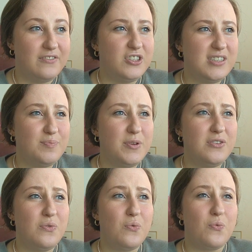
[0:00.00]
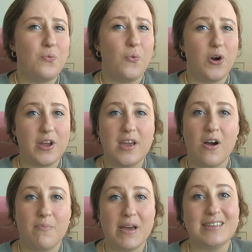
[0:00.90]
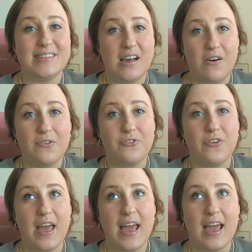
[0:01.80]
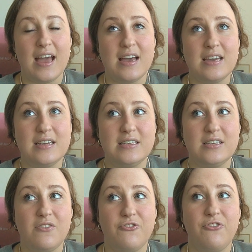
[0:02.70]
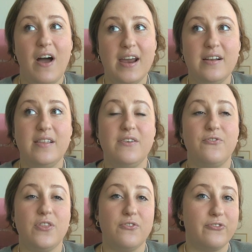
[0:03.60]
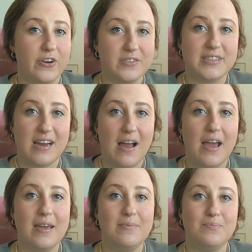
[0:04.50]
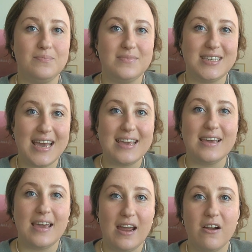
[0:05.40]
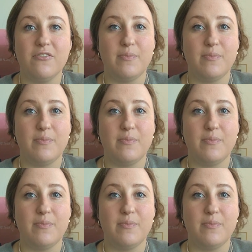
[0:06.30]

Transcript: I've just been working on myself and finally, for the first time, taking care of